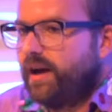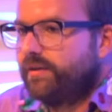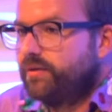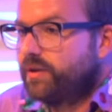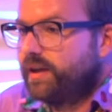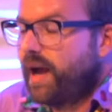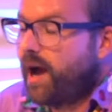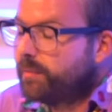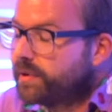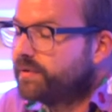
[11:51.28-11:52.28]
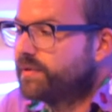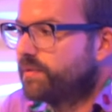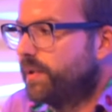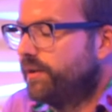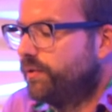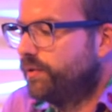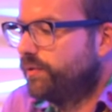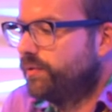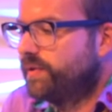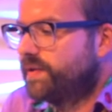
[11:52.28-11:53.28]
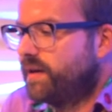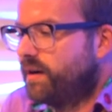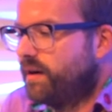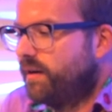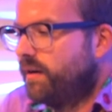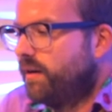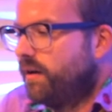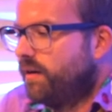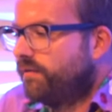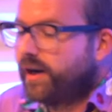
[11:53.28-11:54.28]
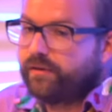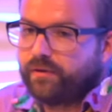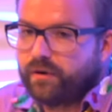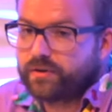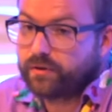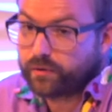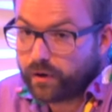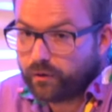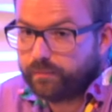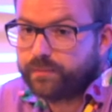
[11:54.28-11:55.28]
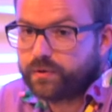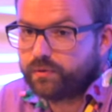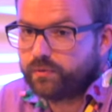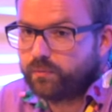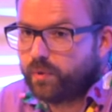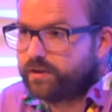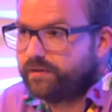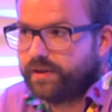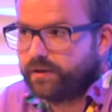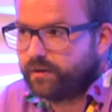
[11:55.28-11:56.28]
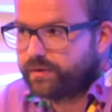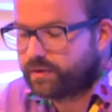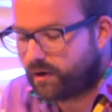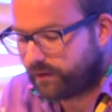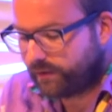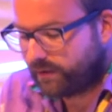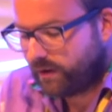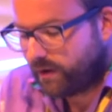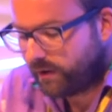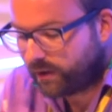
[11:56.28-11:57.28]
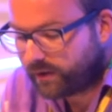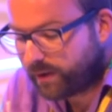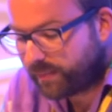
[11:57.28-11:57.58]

that usually happens when you use uh, Firefox or Chrome to watch videos on, on online